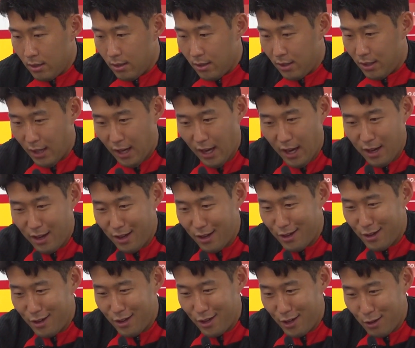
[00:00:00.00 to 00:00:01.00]
he
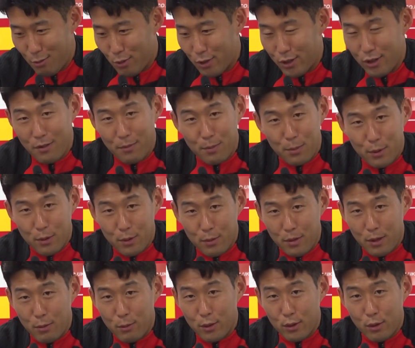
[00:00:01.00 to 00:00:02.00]
want to improve,
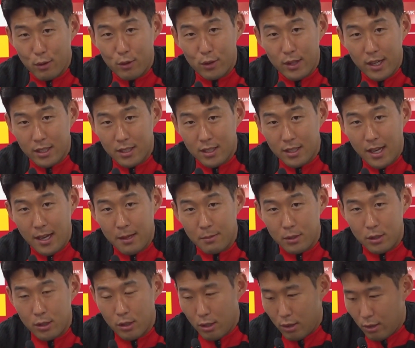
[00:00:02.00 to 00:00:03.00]
he want to go next step.
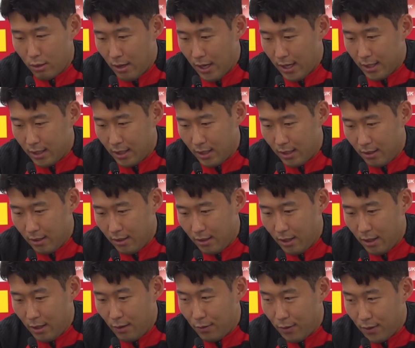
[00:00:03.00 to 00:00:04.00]
So I think
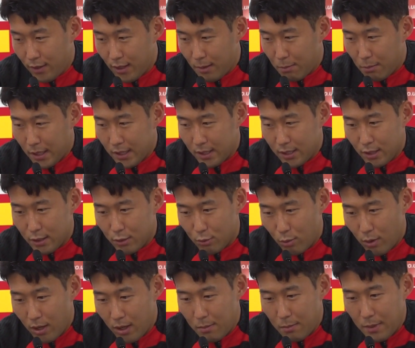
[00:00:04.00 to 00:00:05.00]
he feel the pressure as
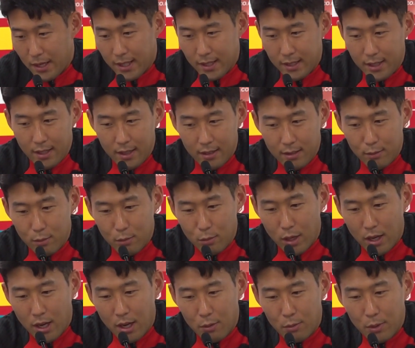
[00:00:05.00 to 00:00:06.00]
well, but I think we
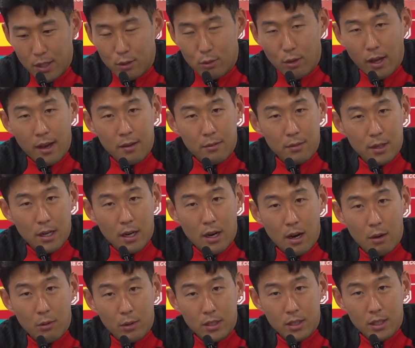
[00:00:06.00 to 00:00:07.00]
can't wait to have
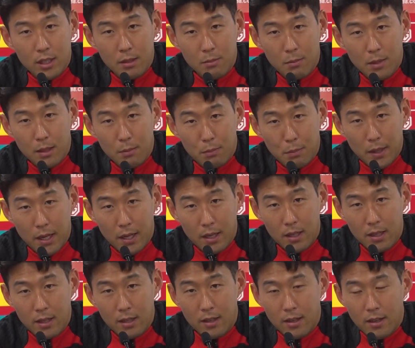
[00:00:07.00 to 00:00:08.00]
our team and
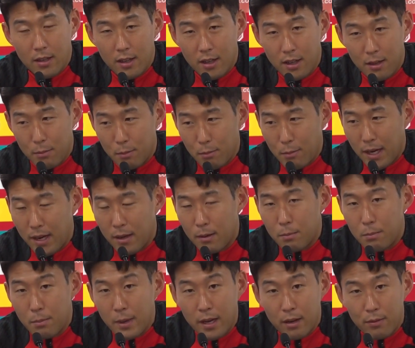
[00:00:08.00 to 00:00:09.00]
playing even better
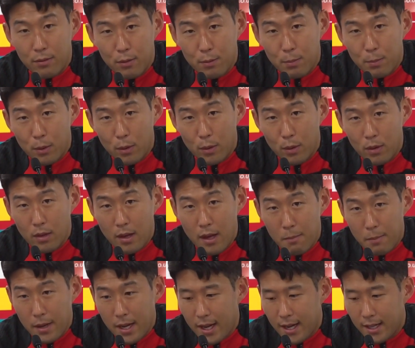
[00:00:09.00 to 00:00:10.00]
football
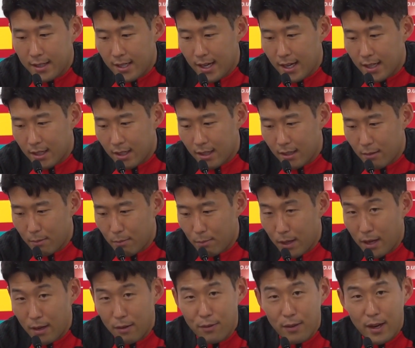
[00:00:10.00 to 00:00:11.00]
and better attacking,
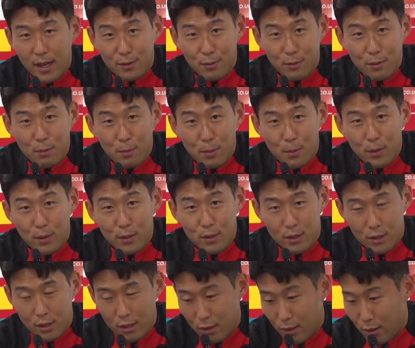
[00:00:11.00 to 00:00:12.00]
better fast football.
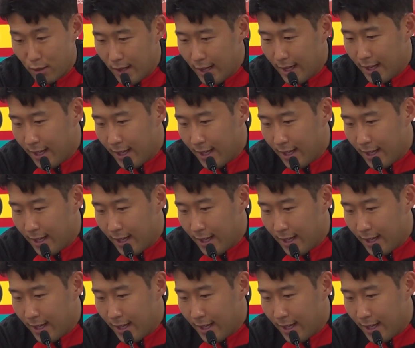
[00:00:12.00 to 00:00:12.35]
So